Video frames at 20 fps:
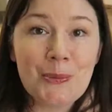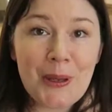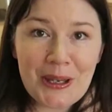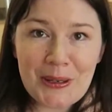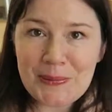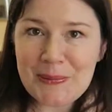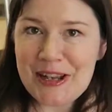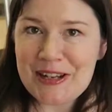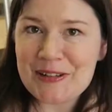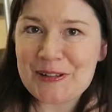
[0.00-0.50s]
You may
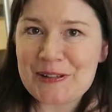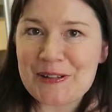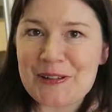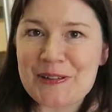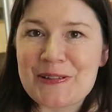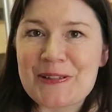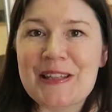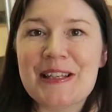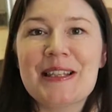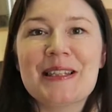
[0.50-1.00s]
or may not
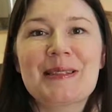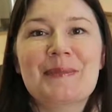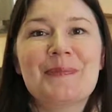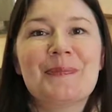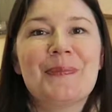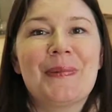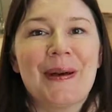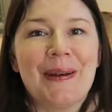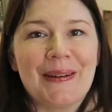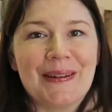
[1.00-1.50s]
know this,
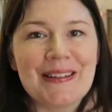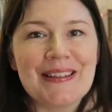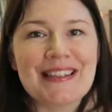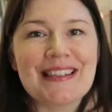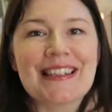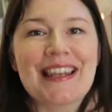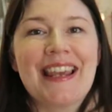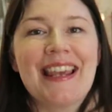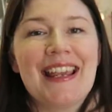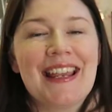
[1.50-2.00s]

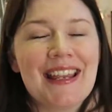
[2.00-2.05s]
but